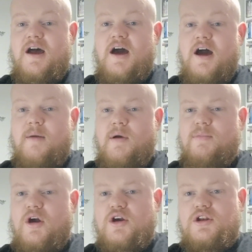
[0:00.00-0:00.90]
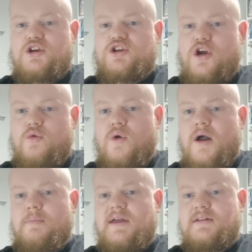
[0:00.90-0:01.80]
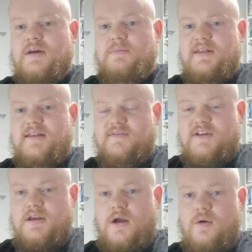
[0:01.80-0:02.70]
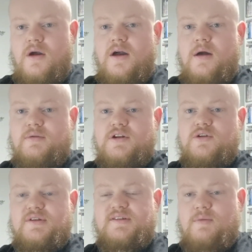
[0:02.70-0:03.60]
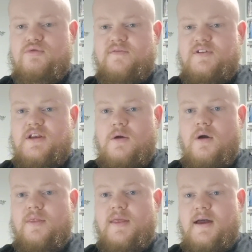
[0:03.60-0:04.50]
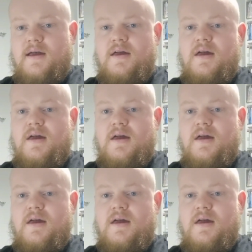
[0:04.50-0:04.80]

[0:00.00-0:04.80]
I'm not going to show what I picked up in this video. I'm going to do a separate video on that.